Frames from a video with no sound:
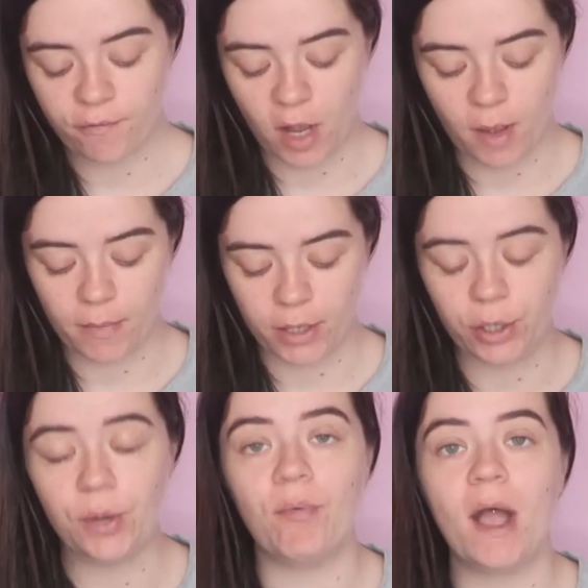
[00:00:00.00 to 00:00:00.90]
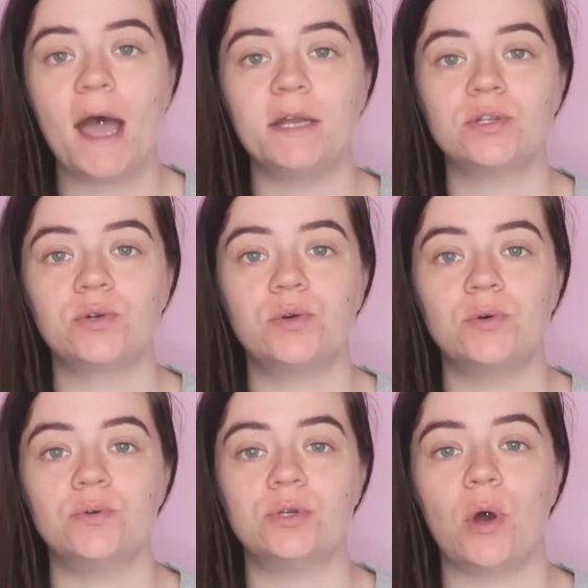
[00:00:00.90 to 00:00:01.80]
from a new brand
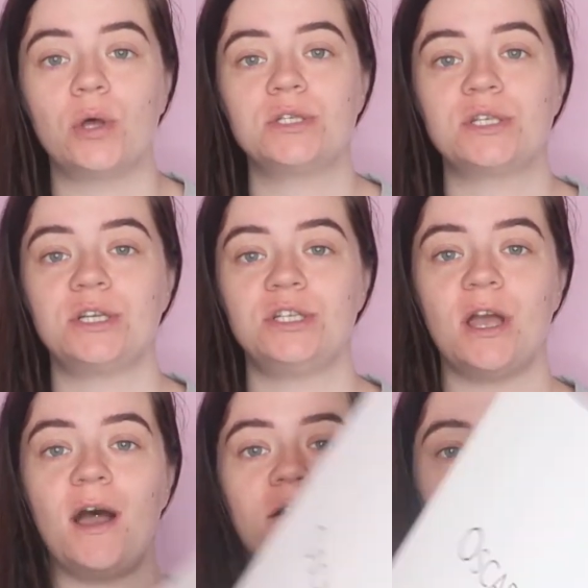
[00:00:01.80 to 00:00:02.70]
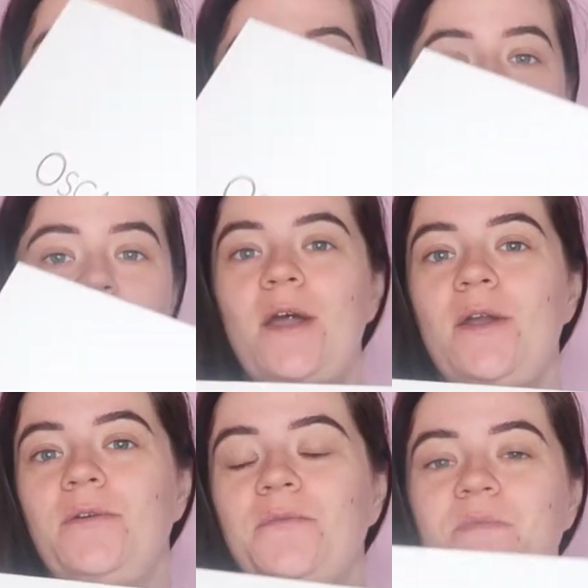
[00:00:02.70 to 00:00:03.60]
called xoxoxoxox.
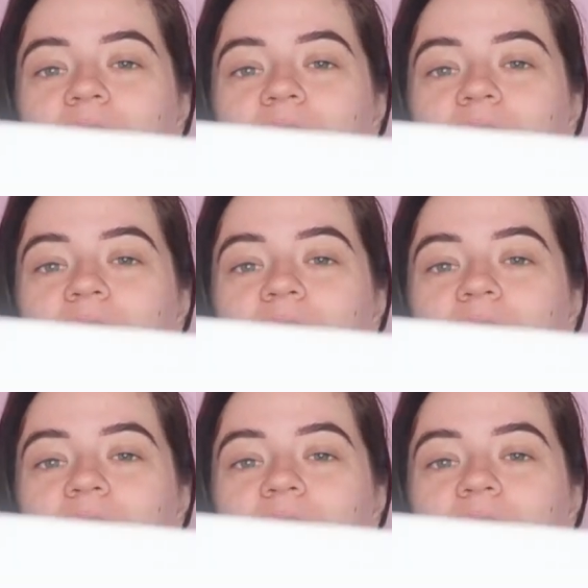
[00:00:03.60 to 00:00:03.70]
So